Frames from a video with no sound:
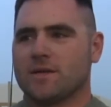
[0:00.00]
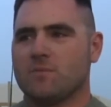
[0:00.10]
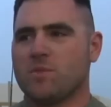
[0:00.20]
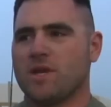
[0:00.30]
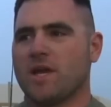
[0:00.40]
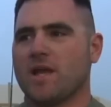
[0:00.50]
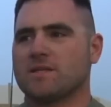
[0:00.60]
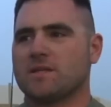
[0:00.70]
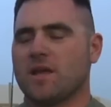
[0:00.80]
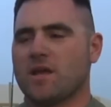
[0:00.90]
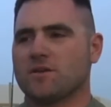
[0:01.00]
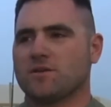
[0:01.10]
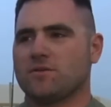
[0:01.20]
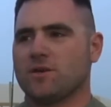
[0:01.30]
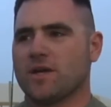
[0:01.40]
it mitigates the danger
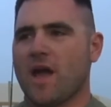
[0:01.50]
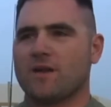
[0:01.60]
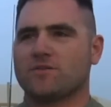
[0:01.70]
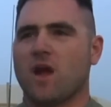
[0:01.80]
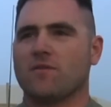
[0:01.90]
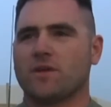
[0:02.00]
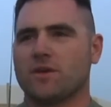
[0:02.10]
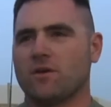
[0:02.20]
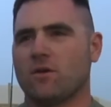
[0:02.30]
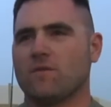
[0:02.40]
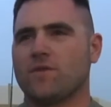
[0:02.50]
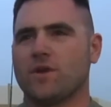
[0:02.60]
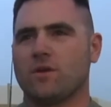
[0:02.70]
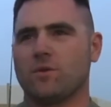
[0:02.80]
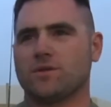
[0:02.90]
to a catastrophic kill to our
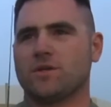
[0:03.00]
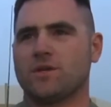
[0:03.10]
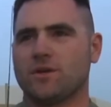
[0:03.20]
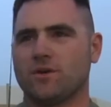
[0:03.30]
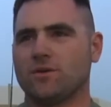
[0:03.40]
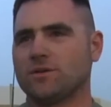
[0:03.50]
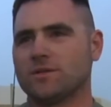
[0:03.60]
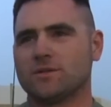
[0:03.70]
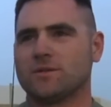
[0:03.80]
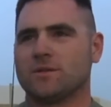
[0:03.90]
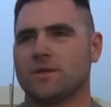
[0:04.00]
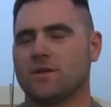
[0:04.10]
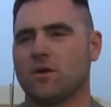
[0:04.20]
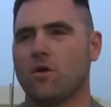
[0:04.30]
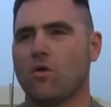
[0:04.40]
vehicle, which could kill,
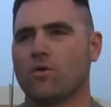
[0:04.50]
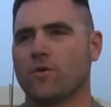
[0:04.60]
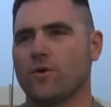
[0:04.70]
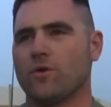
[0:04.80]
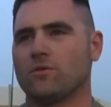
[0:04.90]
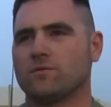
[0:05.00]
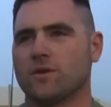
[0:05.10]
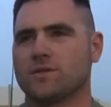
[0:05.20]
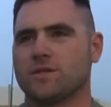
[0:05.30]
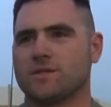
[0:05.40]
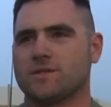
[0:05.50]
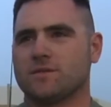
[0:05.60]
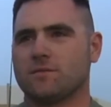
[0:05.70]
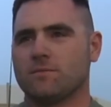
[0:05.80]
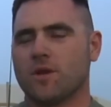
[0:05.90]
you know, a whole crew versus,
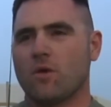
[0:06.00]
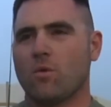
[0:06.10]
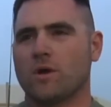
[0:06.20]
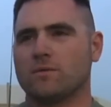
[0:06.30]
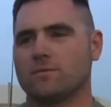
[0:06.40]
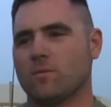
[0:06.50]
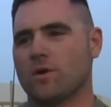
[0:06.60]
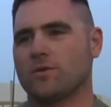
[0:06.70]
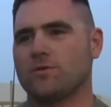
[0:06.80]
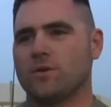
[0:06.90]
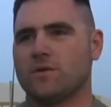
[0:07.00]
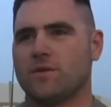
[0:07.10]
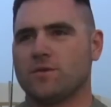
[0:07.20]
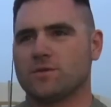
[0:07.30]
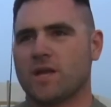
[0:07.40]
you know, one or two
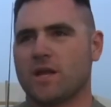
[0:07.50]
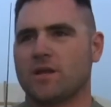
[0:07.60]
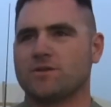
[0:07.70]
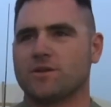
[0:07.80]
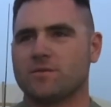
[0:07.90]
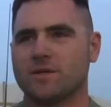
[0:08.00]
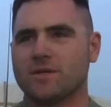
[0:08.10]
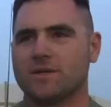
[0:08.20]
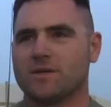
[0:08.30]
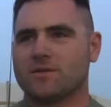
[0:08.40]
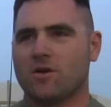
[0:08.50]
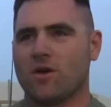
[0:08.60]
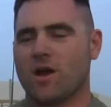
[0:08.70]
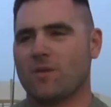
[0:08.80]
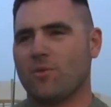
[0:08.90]
individuals getting injured. It's
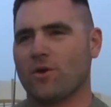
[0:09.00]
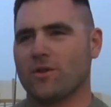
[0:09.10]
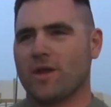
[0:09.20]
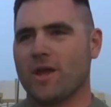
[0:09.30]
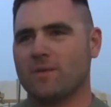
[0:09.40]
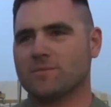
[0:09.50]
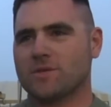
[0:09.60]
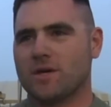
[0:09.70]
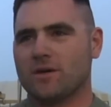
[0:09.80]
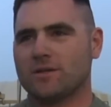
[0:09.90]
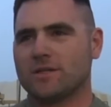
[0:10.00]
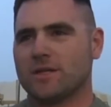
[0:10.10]
all kind of part of the game. So